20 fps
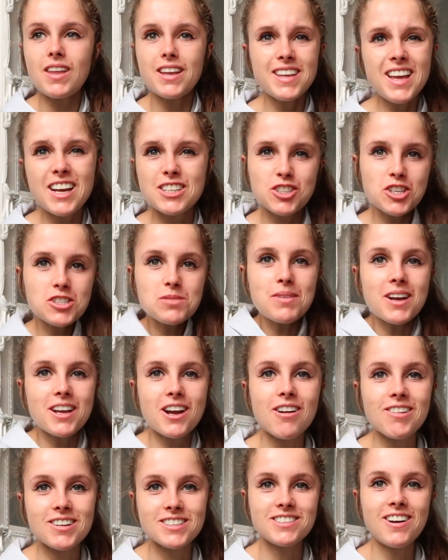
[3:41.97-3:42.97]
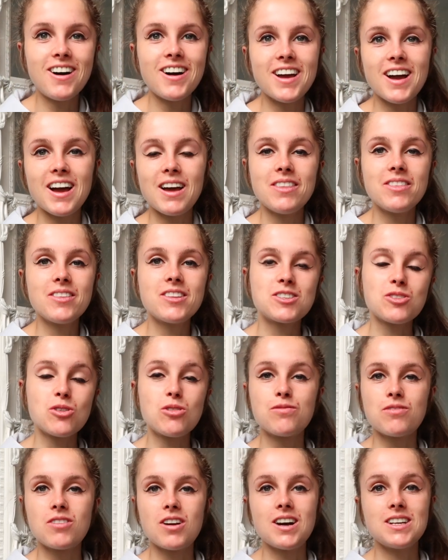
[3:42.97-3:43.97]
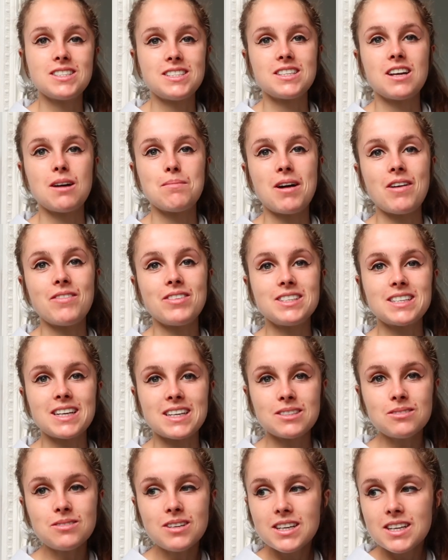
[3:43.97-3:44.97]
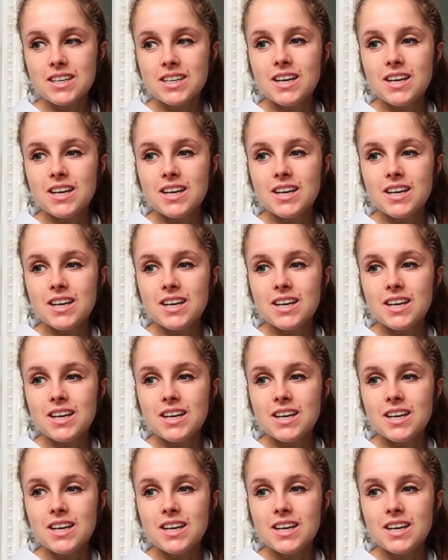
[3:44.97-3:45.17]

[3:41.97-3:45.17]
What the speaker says: yeah, just my current diet and the sort of variety that I'm having now.